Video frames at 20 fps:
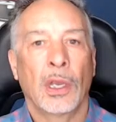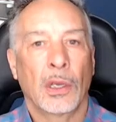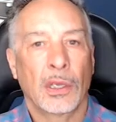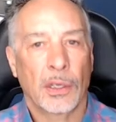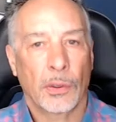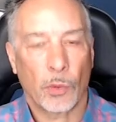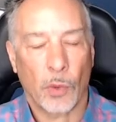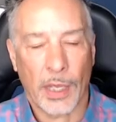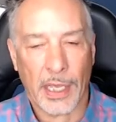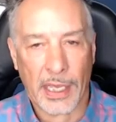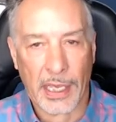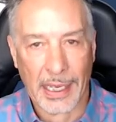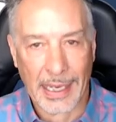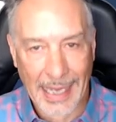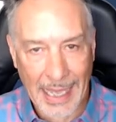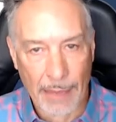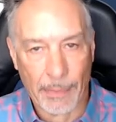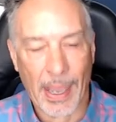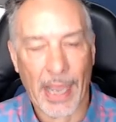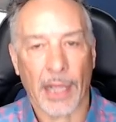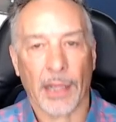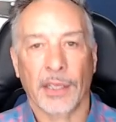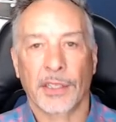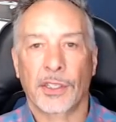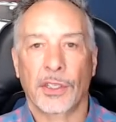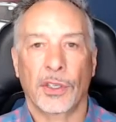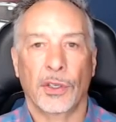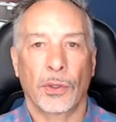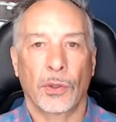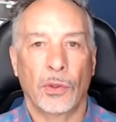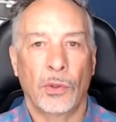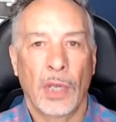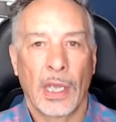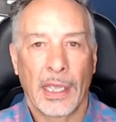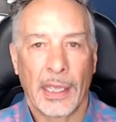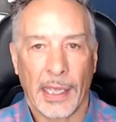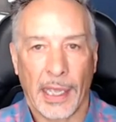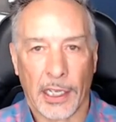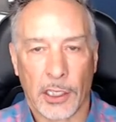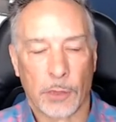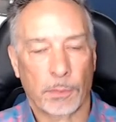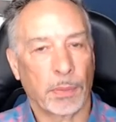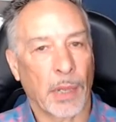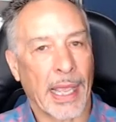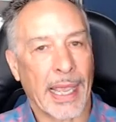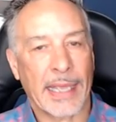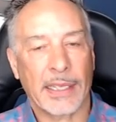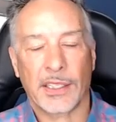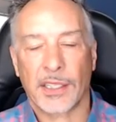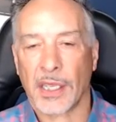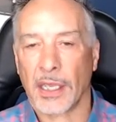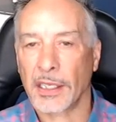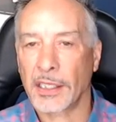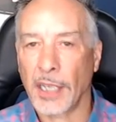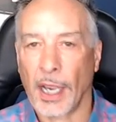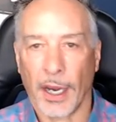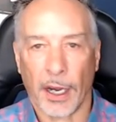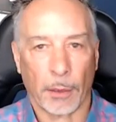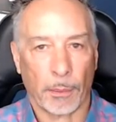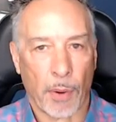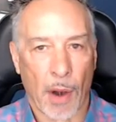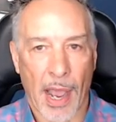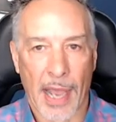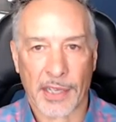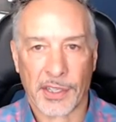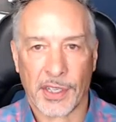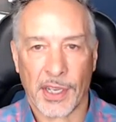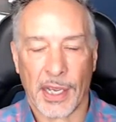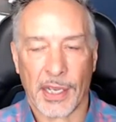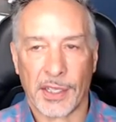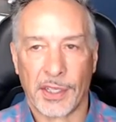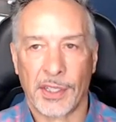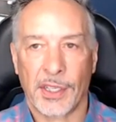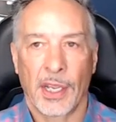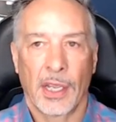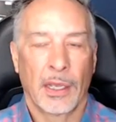We can email it to you. Explains the entire process.